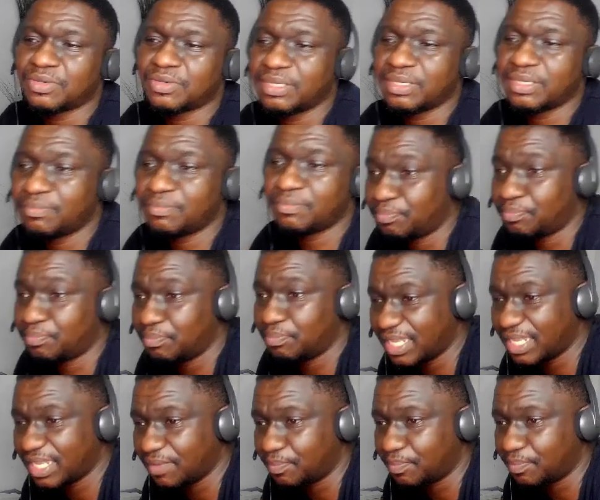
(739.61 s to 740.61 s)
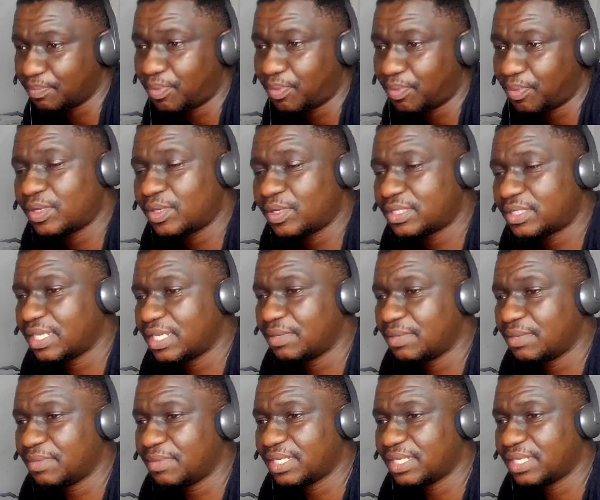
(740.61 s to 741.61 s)
import image
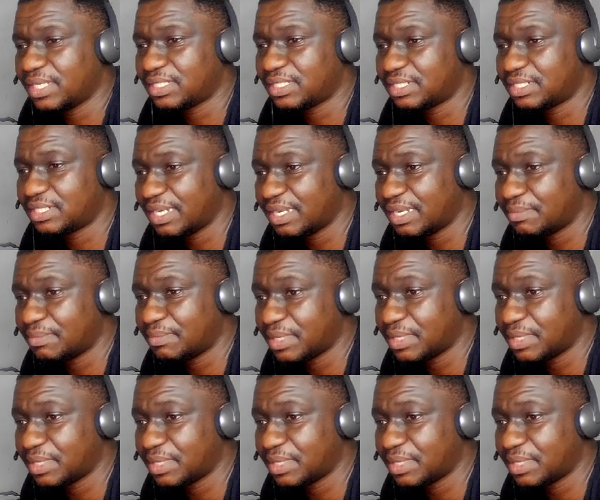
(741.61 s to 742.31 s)
dynamically